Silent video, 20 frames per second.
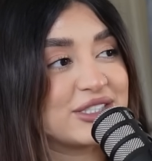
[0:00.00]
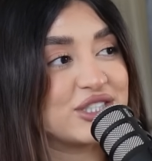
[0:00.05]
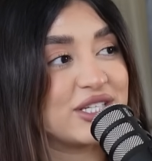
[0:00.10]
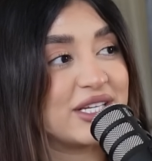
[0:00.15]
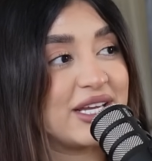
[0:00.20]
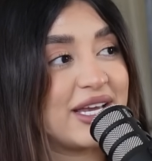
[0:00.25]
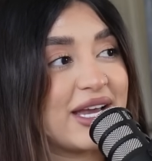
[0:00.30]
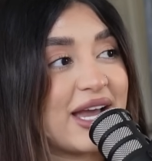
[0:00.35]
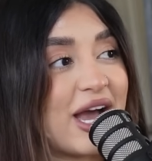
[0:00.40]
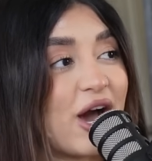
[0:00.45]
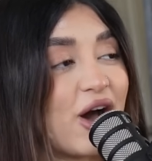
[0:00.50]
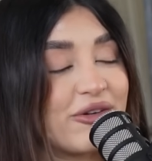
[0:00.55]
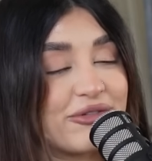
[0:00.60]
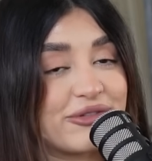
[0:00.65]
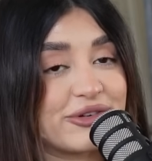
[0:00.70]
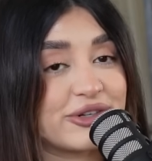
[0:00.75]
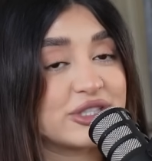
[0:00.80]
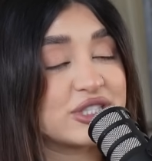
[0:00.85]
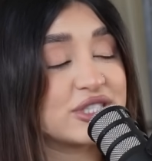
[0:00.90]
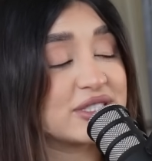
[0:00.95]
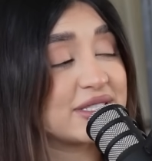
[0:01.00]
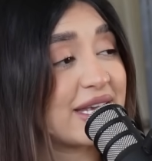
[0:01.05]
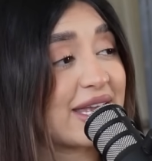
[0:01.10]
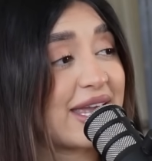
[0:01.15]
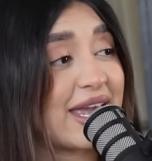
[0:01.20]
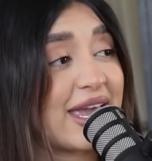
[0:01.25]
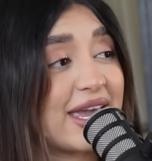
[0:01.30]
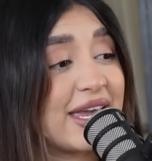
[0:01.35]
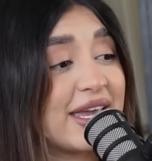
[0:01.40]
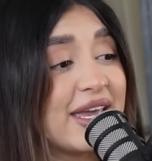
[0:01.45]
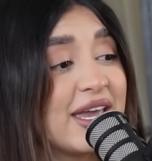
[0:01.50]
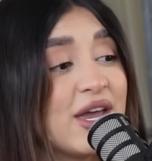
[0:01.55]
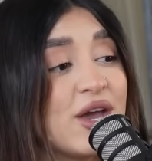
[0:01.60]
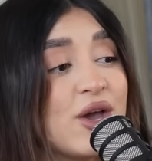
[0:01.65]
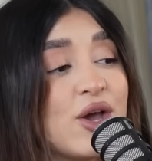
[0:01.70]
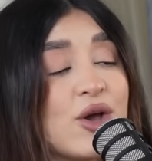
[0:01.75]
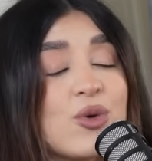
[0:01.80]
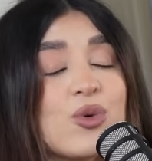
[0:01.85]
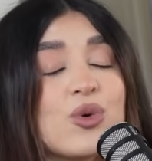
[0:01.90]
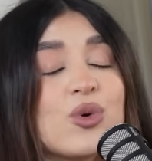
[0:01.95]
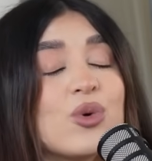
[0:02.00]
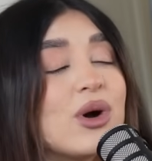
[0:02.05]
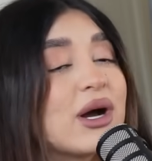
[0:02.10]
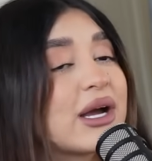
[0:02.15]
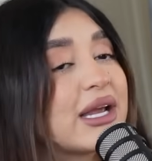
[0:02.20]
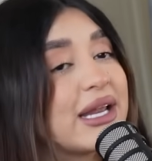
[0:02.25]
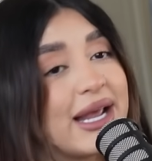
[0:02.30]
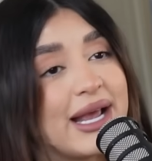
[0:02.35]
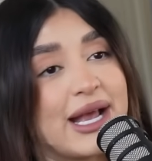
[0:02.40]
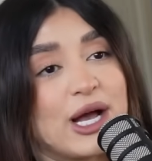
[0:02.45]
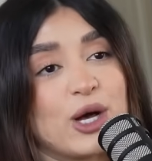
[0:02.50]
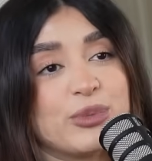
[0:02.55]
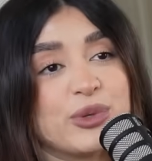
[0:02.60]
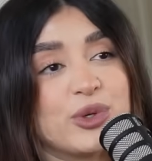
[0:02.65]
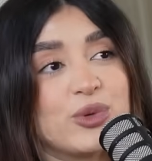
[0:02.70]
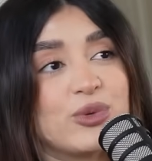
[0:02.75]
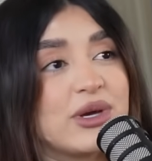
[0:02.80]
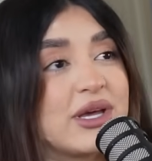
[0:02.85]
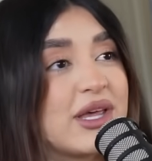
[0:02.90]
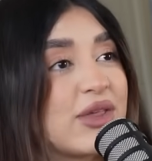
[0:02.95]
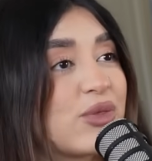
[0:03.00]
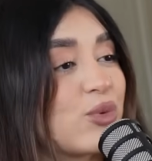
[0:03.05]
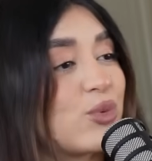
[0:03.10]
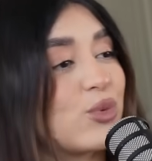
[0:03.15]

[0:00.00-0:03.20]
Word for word: She offered, she's like, Hey, what can I help you with?